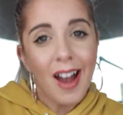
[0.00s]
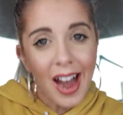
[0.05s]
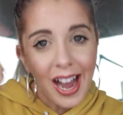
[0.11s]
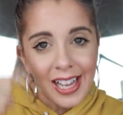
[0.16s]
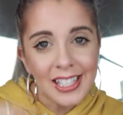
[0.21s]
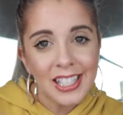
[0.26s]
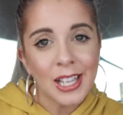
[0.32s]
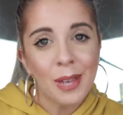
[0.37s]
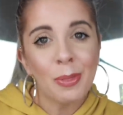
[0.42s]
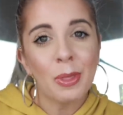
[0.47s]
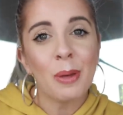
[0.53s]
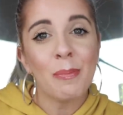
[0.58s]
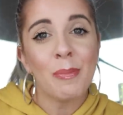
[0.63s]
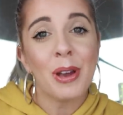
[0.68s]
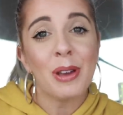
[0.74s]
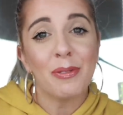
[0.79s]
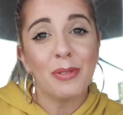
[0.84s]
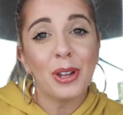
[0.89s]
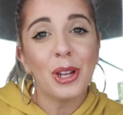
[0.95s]
I send them
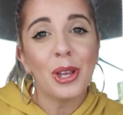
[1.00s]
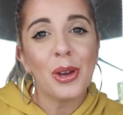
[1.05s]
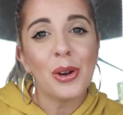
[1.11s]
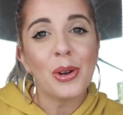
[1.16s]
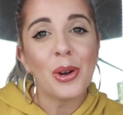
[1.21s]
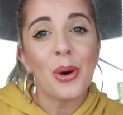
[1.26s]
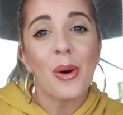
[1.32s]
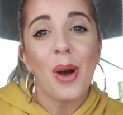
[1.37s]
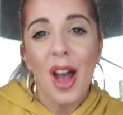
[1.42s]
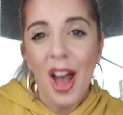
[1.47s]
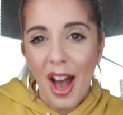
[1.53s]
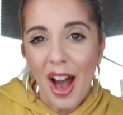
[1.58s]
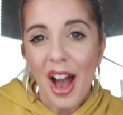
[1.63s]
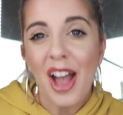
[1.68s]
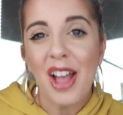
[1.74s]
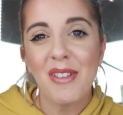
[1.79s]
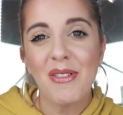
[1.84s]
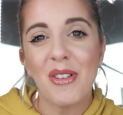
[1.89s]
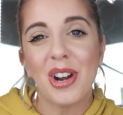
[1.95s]
my video and go,
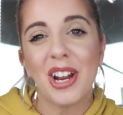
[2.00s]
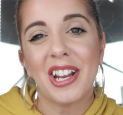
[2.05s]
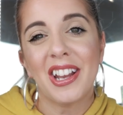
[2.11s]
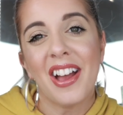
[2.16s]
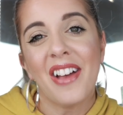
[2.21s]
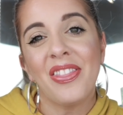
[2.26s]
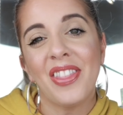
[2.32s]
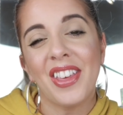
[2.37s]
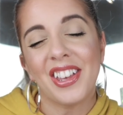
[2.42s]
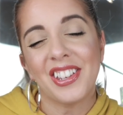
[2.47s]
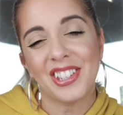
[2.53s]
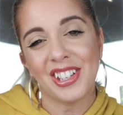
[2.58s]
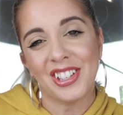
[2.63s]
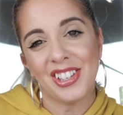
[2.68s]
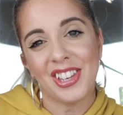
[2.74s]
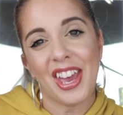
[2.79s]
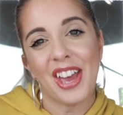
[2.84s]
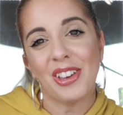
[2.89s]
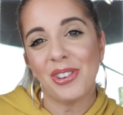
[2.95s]
I've already done this.
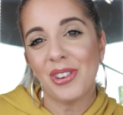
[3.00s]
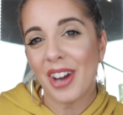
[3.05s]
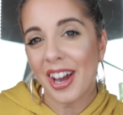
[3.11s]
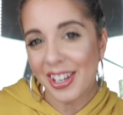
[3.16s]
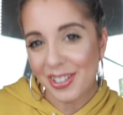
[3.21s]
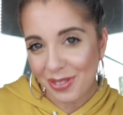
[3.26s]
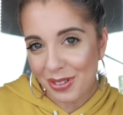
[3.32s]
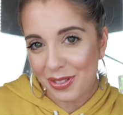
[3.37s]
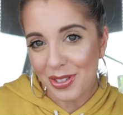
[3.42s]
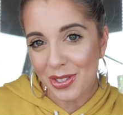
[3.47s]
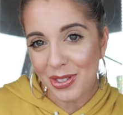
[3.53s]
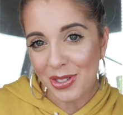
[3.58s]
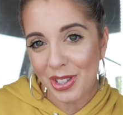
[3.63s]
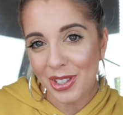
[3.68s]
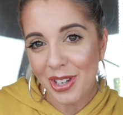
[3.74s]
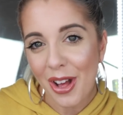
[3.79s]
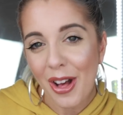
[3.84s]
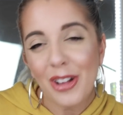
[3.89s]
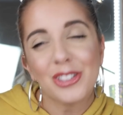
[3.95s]
And yet you guys refuse
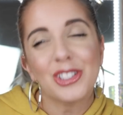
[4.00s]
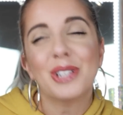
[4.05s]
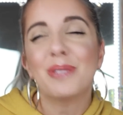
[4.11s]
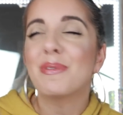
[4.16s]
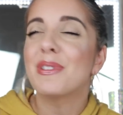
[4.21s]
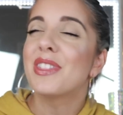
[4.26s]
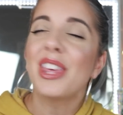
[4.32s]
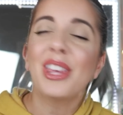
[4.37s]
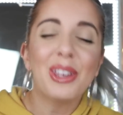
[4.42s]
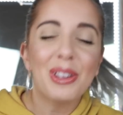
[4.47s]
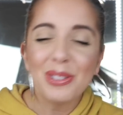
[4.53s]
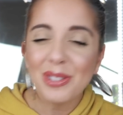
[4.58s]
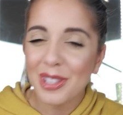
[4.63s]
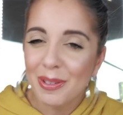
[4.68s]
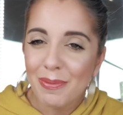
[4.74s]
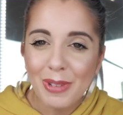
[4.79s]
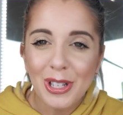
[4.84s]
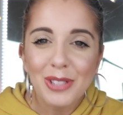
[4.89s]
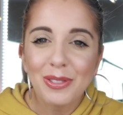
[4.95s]
to acknowledge it. But thank you
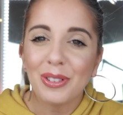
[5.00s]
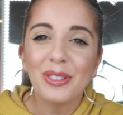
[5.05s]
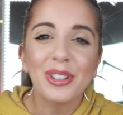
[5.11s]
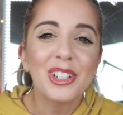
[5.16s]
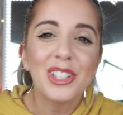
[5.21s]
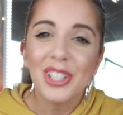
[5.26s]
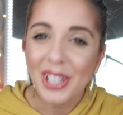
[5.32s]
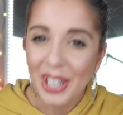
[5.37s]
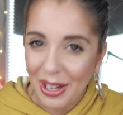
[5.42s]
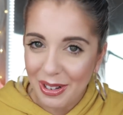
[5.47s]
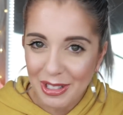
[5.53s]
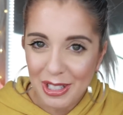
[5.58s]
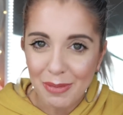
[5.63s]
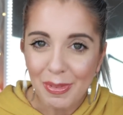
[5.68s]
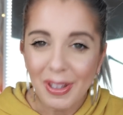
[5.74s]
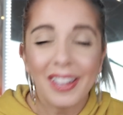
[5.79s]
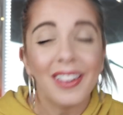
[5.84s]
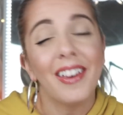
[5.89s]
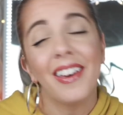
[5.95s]
so much for reaching out
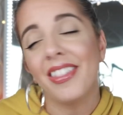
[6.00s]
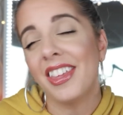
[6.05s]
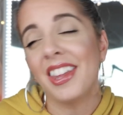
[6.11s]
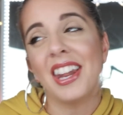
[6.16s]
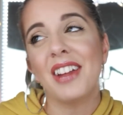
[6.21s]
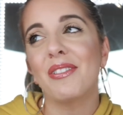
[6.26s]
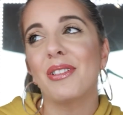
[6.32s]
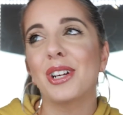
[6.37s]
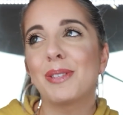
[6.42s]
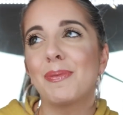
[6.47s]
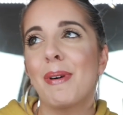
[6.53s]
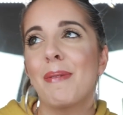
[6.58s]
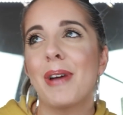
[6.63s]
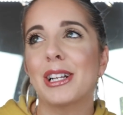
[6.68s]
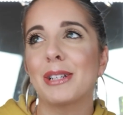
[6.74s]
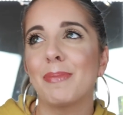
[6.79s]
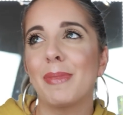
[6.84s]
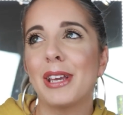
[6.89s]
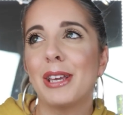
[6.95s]
to me. They never respond
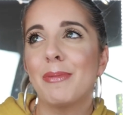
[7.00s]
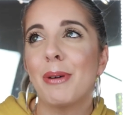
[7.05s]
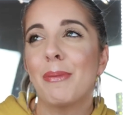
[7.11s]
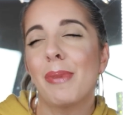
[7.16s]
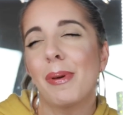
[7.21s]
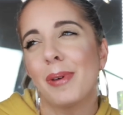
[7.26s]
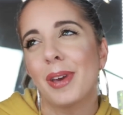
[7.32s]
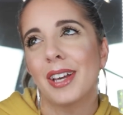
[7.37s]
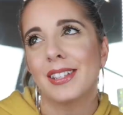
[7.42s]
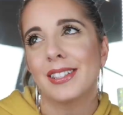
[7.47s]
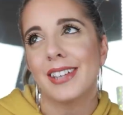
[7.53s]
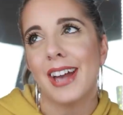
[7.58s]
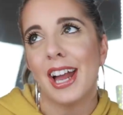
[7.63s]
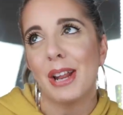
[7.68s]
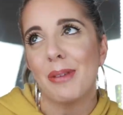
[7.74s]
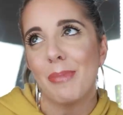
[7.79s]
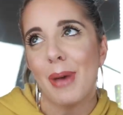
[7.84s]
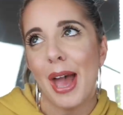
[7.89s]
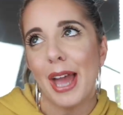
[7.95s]
back to my email, maybe because it's
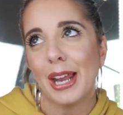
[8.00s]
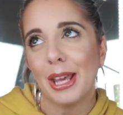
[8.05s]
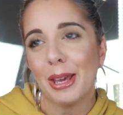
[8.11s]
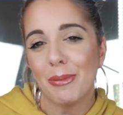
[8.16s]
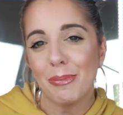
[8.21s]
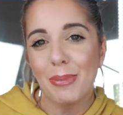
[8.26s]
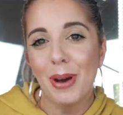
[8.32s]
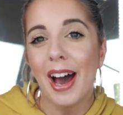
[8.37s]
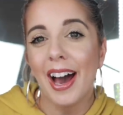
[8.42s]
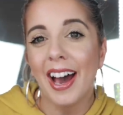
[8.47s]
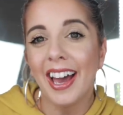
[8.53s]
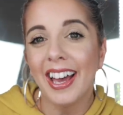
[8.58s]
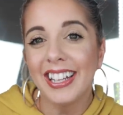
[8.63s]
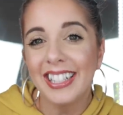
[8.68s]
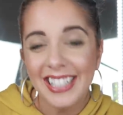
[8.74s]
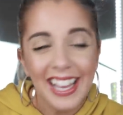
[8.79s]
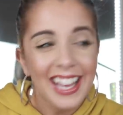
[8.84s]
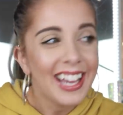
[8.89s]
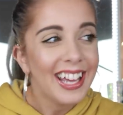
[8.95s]
kind of petty,
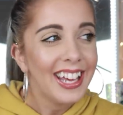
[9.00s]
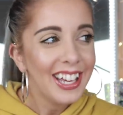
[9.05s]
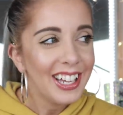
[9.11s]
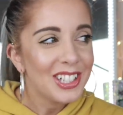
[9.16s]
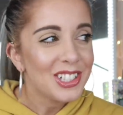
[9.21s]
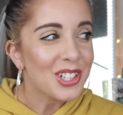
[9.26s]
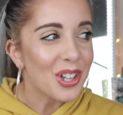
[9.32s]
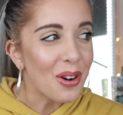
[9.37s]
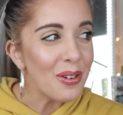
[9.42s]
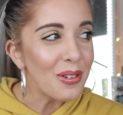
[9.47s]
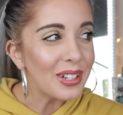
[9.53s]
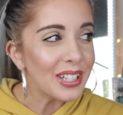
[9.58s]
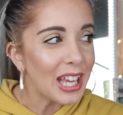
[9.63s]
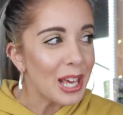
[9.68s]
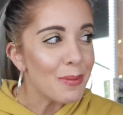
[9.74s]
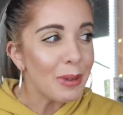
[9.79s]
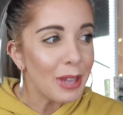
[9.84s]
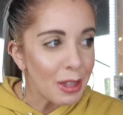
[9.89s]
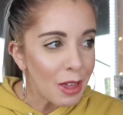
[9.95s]
but don't
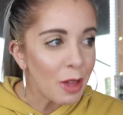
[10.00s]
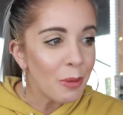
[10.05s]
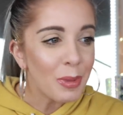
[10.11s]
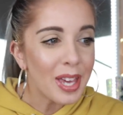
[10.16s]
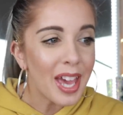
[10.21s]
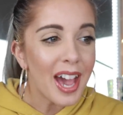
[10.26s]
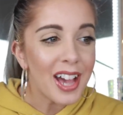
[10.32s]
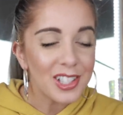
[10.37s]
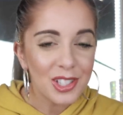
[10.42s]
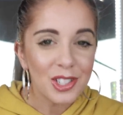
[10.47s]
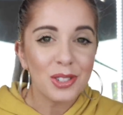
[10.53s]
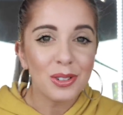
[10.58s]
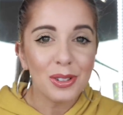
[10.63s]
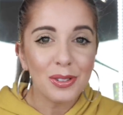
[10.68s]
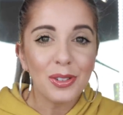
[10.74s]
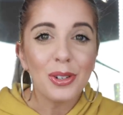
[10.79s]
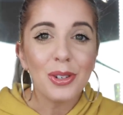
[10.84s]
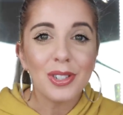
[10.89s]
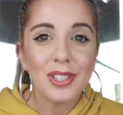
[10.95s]
keep emailing me asking to
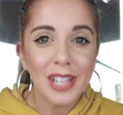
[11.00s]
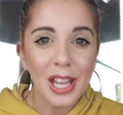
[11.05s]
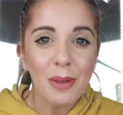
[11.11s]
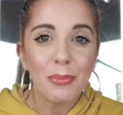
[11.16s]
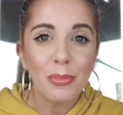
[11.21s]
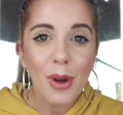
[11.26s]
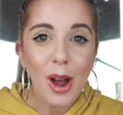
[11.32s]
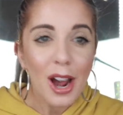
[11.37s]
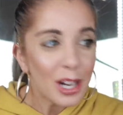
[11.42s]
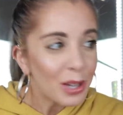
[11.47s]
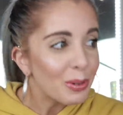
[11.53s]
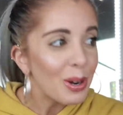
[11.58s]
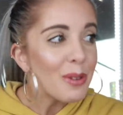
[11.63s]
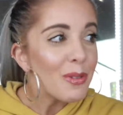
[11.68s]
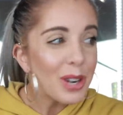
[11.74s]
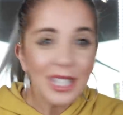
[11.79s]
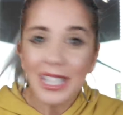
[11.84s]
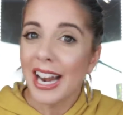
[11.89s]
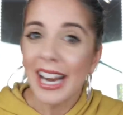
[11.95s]
review your same product when
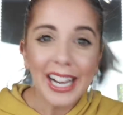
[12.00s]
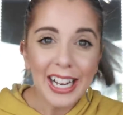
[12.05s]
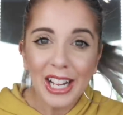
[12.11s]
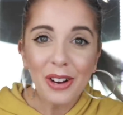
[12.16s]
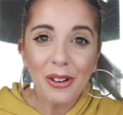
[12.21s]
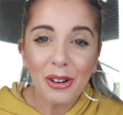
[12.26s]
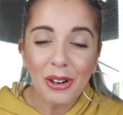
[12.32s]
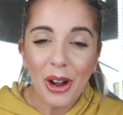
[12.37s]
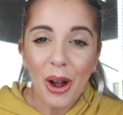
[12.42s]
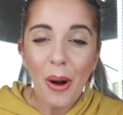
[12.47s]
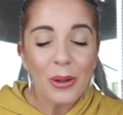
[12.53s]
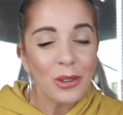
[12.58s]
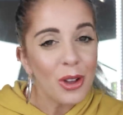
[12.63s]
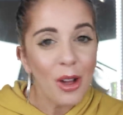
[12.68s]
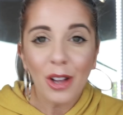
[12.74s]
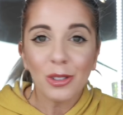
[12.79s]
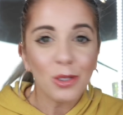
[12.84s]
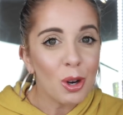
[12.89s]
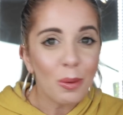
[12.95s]
I've already done it a year ago and
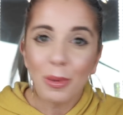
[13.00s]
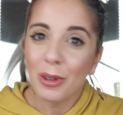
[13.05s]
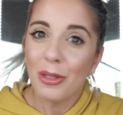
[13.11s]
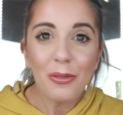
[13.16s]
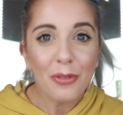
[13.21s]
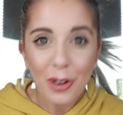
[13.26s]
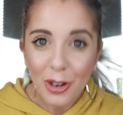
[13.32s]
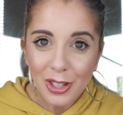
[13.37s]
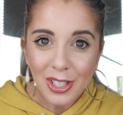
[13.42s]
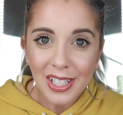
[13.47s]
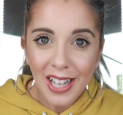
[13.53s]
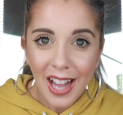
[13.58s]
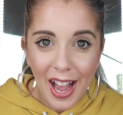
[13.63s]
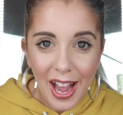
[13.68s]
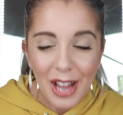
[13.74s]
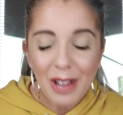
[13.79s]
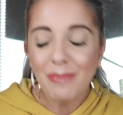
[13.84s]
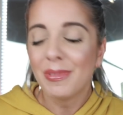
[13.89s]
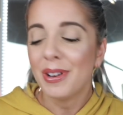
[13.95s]
y'all ignored me the first
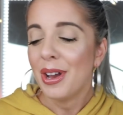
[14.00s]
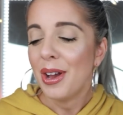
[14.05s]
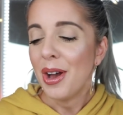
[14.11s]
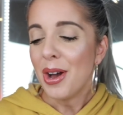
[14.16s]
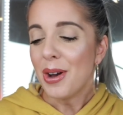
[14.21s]
time.